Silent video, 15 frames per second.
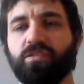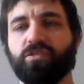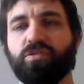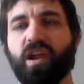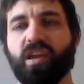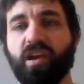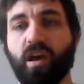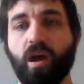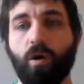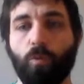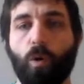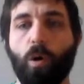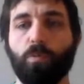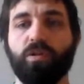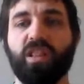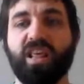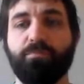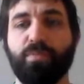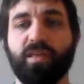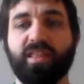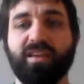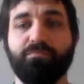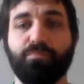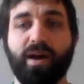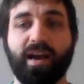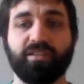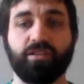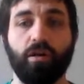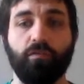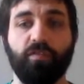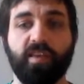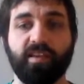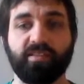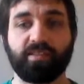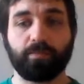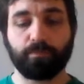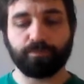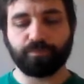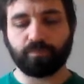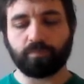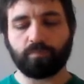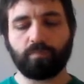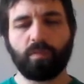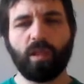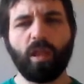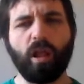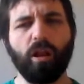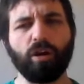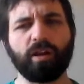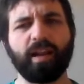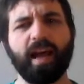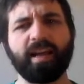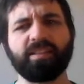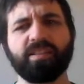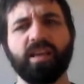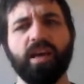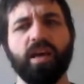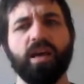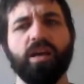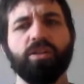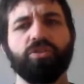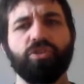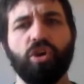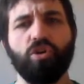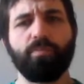Strike? What would be the impact of this? Looking at 2